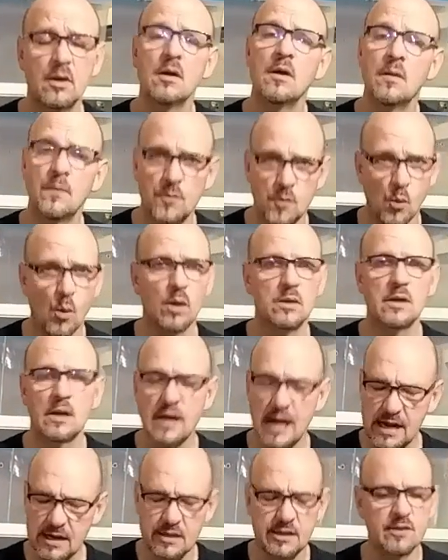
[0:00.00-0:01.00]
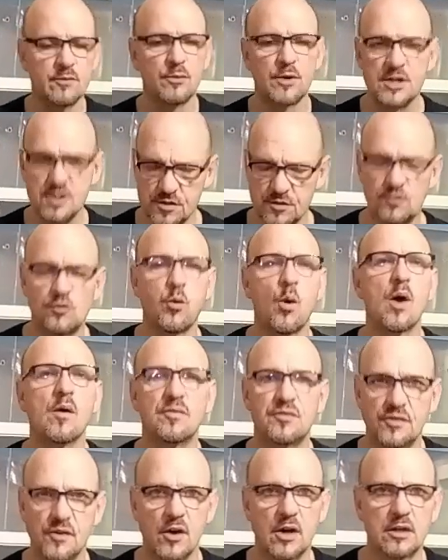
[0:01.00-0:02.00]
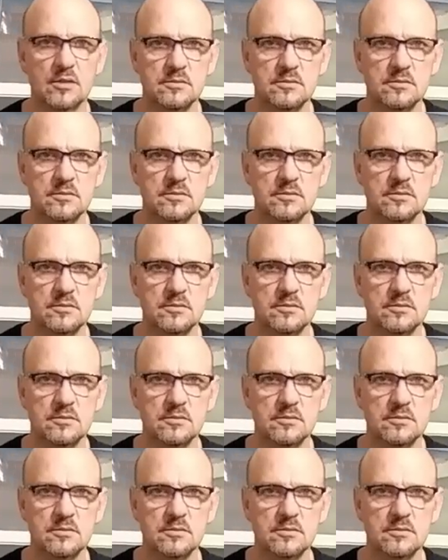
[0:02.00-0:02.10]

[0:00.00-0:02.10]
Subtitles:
The one that actually reaches 12 foot.